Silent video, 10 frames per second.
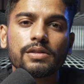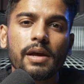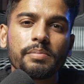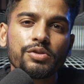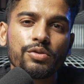
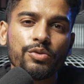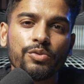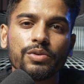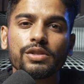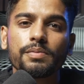Step
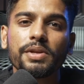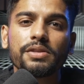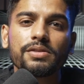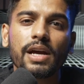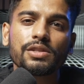2,
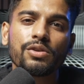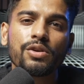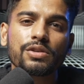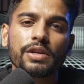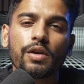split test
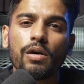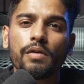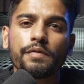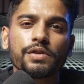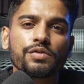hooks and
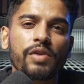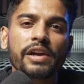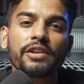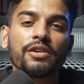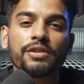offers
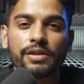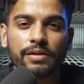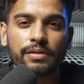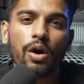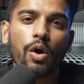regularly.